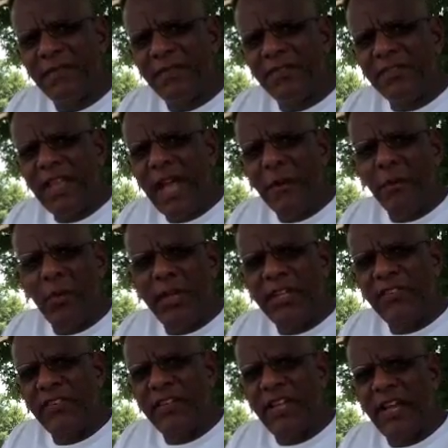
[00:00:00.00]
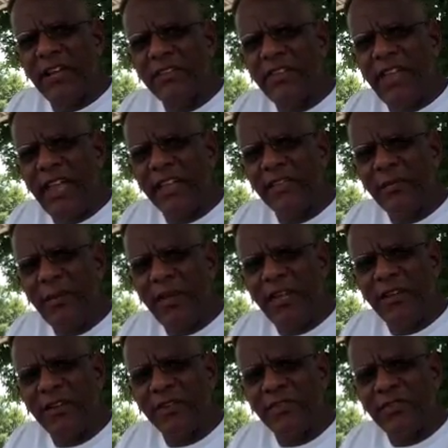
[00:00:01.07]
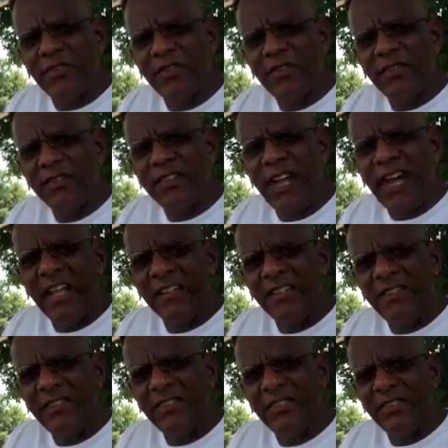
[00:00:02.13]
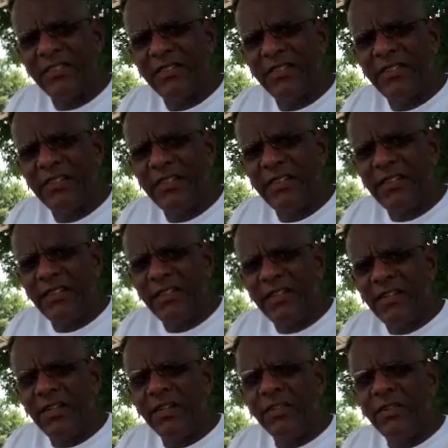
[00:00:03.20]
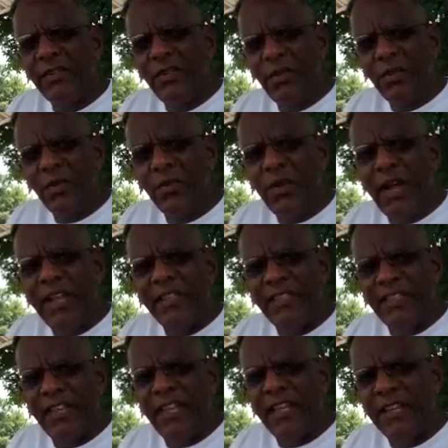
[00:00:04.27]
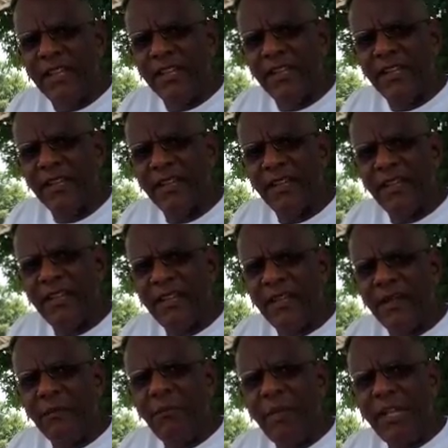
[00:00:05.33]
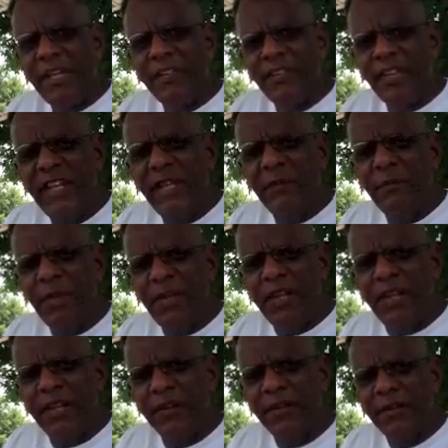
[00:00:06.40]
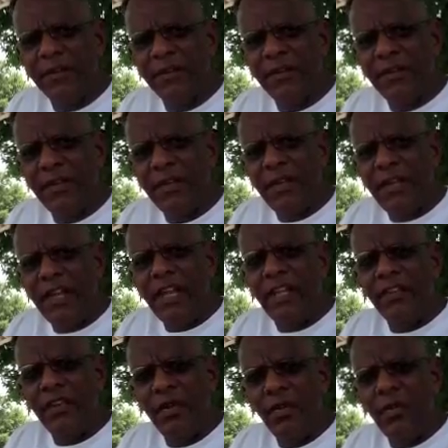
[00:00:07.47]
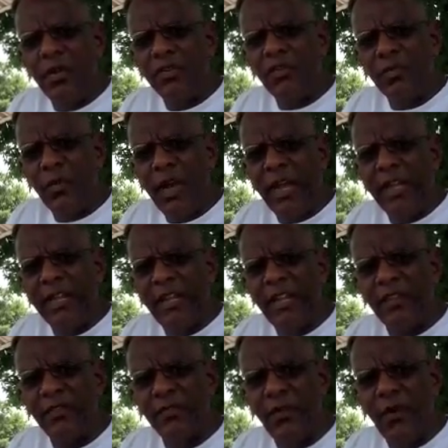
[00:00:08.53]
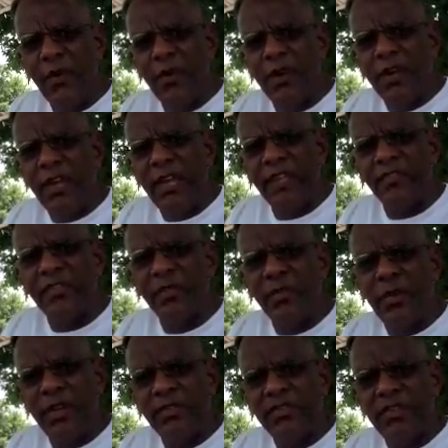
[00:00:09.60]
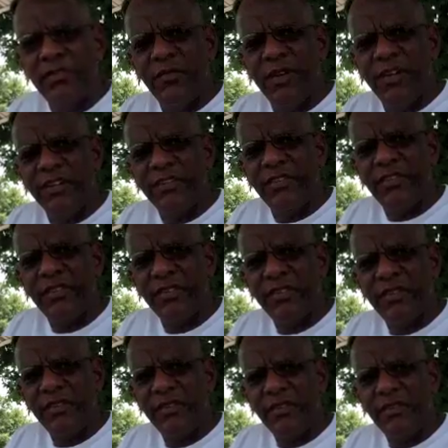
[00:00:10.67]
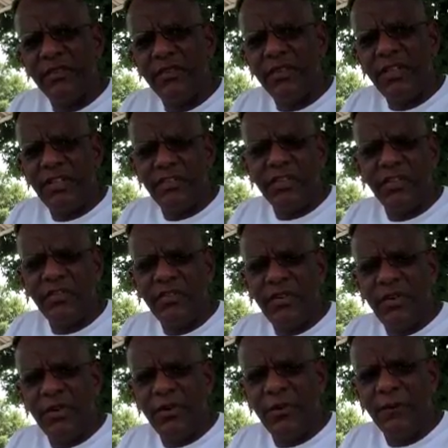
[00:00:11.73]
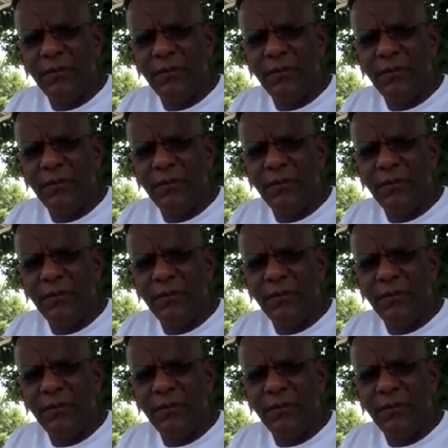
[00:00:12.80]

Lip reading: Stop wasting our taxpayers' dollars. Do the right thing. Be a team player. And do what's right as far as the rest of us is concerned.